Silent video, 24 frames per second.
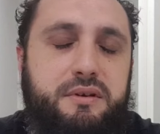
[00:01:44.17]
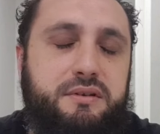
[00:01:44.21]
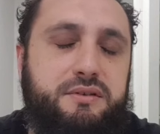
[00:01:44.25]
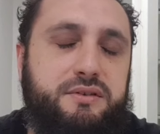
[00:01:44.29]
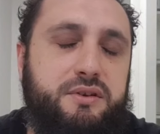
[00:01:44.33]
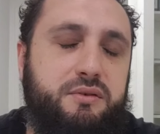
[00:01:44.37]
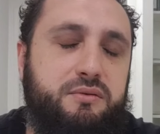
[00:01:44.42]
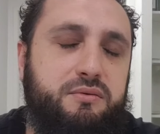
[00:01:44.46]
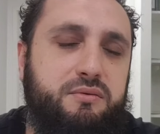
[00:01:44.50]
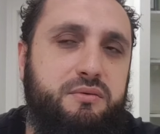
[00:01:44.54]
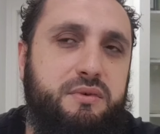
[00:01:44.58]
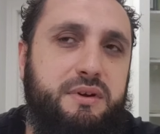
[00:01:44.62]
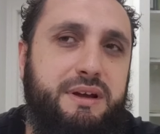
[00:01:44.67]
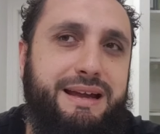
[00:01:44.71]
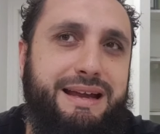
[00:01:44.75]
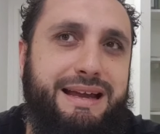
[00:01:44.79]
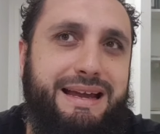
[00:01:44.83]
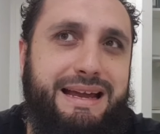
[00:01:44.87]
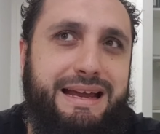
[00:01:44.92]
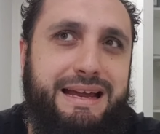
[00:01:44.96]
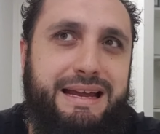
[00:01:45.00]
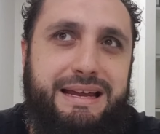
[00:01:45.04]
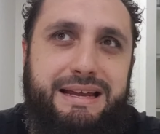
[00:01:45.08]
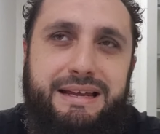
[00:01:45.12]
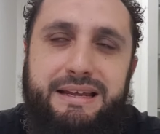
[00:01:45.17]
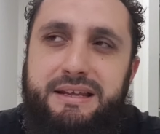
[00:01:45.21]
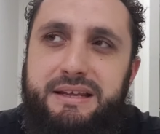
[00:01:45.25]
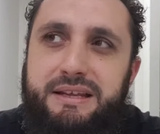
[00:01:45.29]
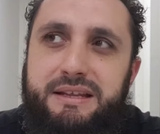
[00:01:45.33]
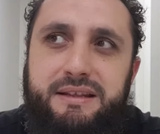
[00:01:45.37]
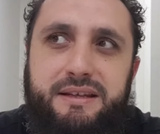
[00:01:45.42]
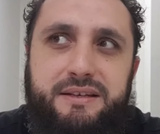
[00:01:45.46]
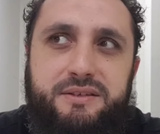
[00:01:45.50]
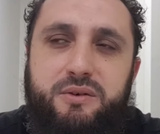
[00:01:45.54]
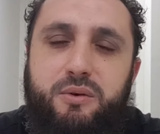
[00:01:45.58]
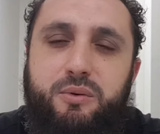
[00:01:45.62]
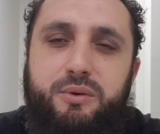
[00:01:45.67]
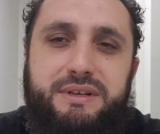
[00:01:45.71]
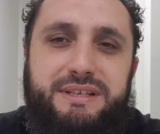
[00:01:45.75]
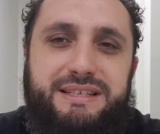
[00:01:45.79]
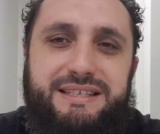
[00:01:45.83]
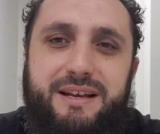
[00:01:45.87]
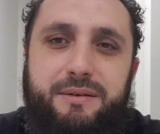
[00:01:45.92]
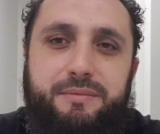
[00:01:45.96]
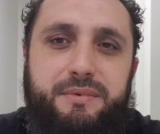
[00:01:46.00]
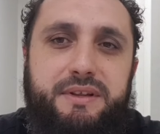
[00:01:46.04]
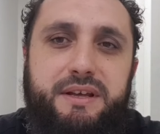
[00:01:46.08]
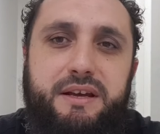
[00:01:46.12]
So there's always
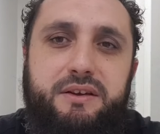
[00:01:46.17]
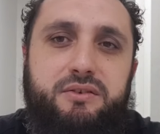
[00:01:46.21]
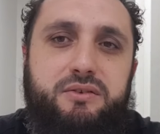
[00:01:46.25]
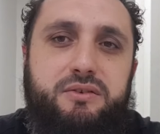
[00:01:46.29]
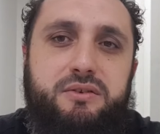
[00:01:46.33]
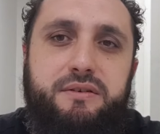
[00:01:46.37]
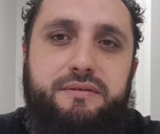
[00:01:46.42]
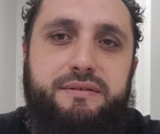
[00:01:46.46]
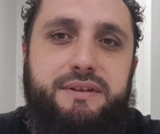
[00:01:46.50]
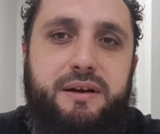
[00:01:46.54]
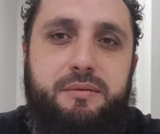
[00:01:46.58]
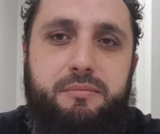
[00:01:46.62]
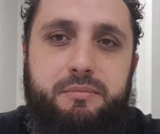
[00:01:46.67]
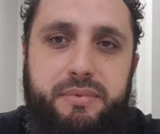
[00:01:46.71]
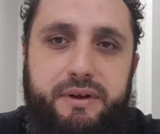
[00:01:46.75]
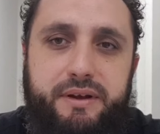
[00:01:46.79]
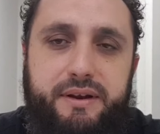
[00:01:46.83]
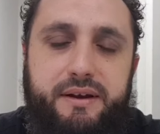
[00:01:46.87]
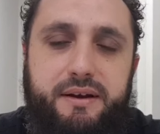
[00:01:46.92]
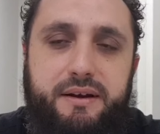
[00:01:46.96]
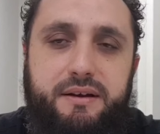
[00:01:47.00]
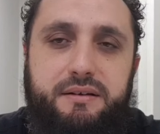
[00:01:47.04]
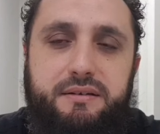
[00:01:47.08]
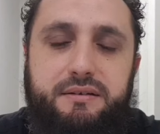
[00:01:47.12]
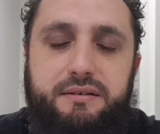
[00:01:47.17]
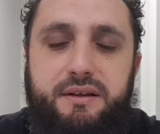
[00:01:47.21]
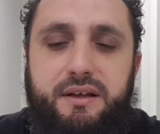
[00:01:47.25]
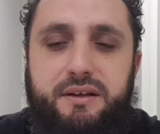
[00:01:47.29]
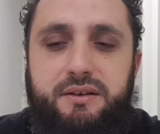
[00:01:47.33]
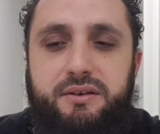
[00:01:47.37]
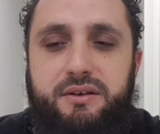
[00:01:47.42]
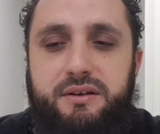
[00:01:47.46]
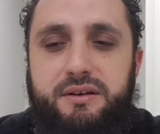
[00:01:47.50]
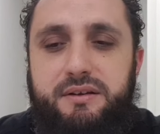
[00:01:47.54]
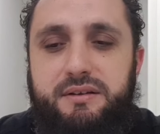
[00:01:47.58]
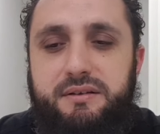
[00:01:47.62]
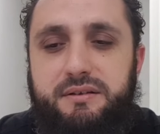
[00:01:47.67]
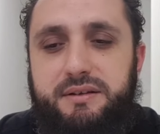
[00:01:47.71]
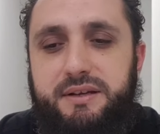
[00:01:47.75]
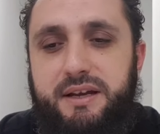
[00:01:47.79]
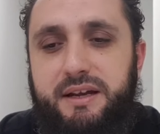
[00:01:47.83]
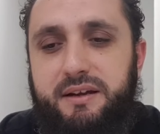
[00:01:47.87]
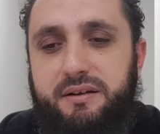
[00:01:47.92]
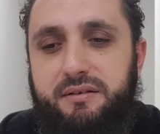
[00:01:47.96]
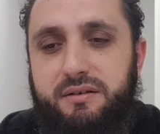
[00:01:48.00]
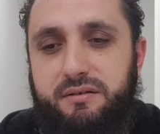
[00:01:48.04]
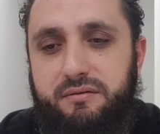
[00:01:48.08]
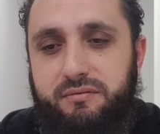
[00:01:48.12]
something that you could have done better that you can
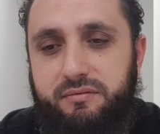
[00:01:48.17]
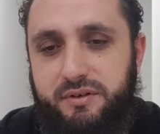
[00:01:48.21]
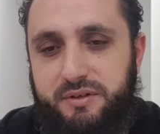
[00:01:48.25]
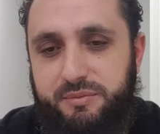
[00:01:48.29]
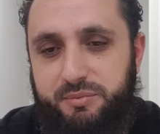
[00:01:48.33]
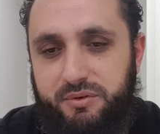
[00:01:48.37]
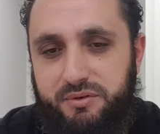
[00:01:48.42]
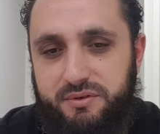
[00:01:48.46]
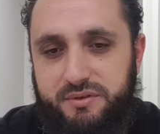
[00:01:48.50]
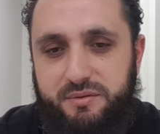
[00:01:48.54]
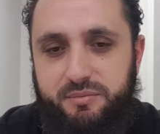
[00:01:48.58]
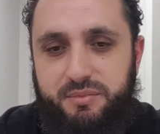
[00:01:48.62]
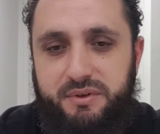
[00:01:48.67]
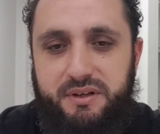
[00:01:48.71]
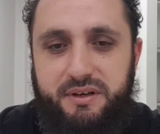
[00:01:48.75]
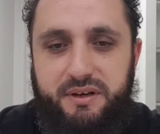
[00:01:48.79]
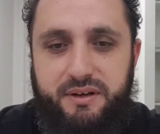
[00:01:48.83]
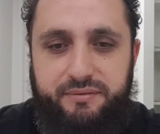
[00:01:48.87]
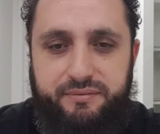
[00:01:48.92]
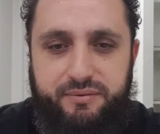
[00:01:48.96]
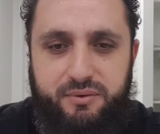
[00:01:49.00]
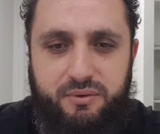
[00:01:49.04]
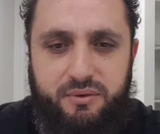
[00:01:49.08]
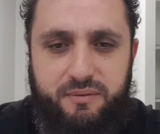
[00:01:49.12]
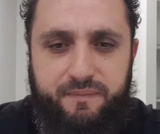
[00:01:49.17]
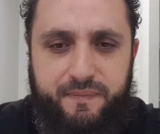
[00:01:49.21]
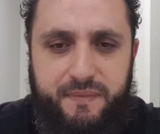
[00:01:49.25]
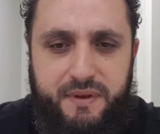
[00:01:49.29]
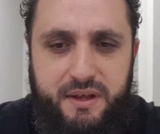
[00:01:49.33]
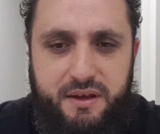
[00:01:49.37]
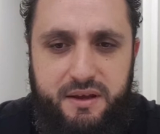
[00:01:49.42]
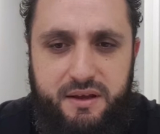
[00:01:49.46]
take responsibility for.